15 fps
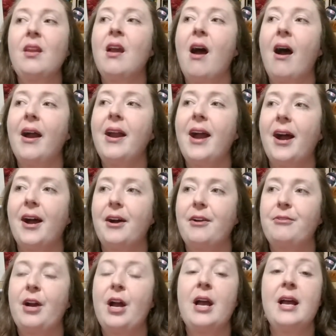I have
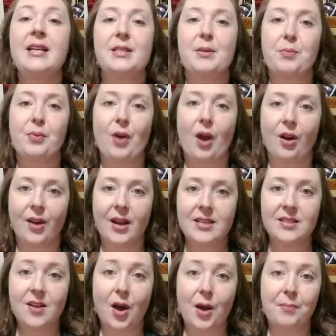some
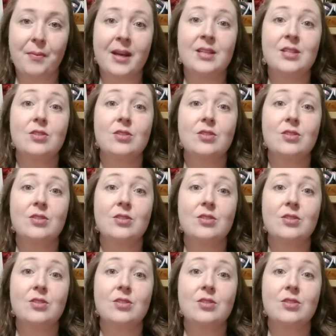progress on my